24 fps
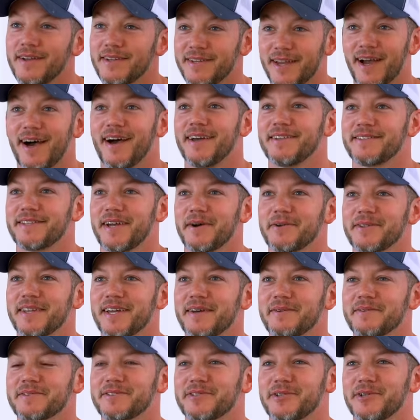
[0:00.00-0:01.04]
Yeah, is that what
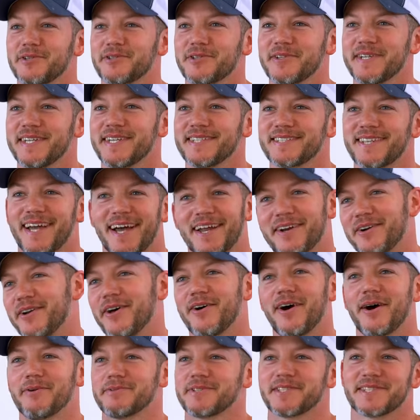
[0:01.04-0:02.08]
that surgery is? I don't
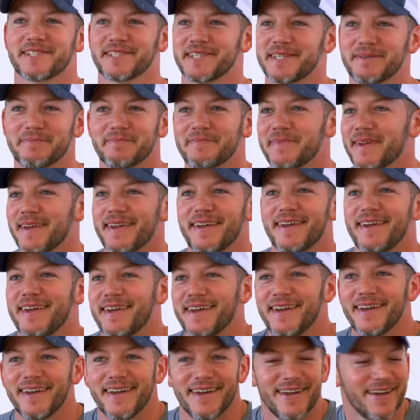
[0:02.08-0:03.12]
know, I was asleep.
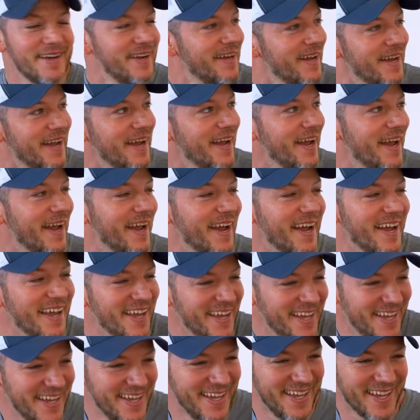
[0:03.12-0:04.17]
And
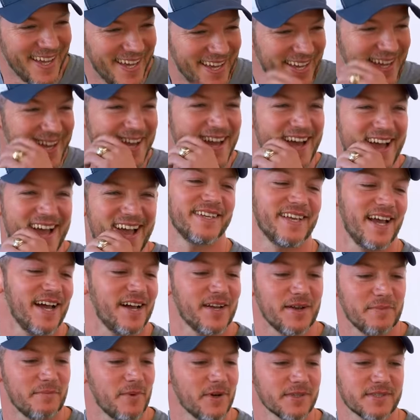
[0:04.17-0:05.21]

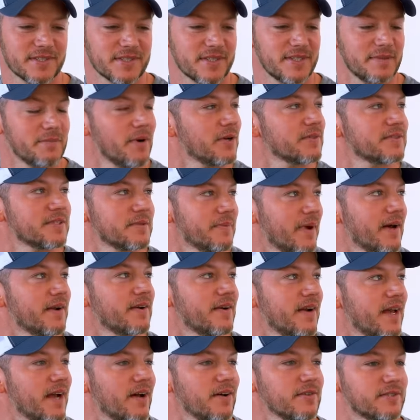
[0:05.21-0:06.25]
yeah, mostly, mostly
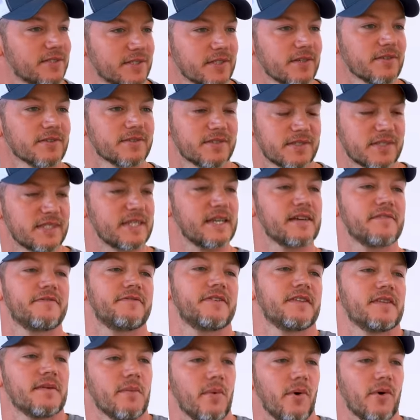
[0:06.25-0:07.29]
better now, still
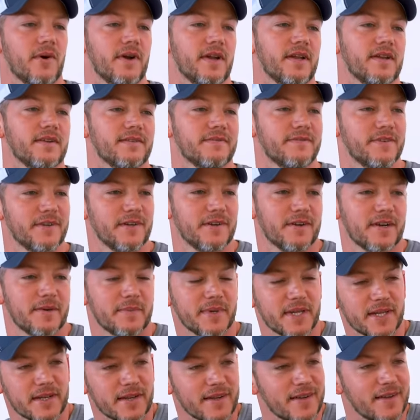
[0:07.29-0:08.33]
stiff in the morning, if you know what I
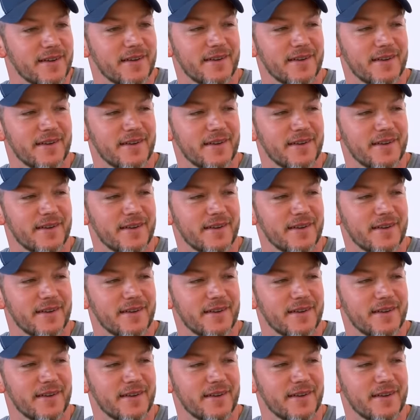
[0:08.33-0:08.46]
mean.